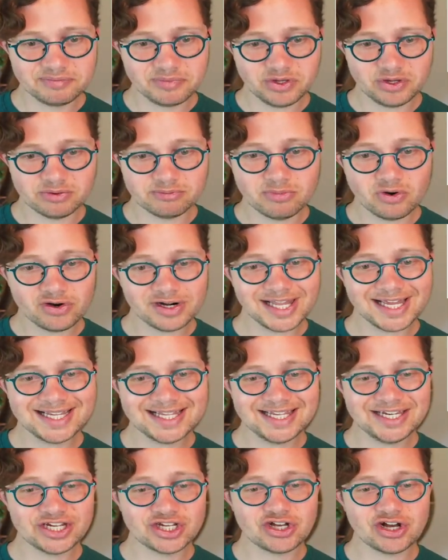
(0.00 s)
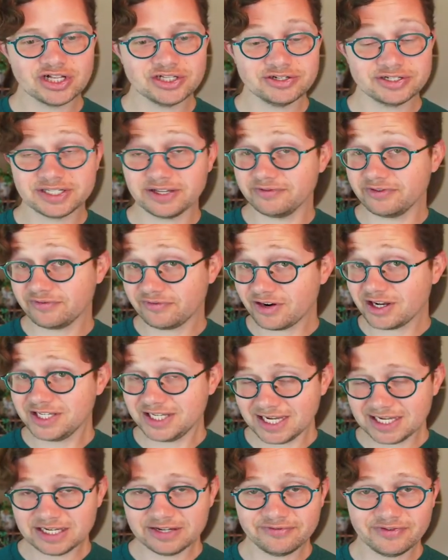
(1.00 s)
You're more likely to call yourself a
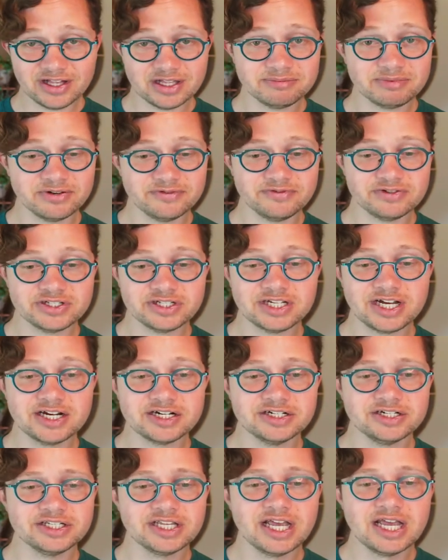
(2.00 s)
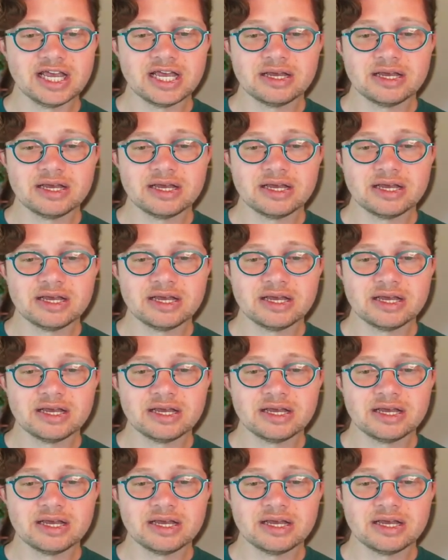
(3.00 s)
front-end developer for starters,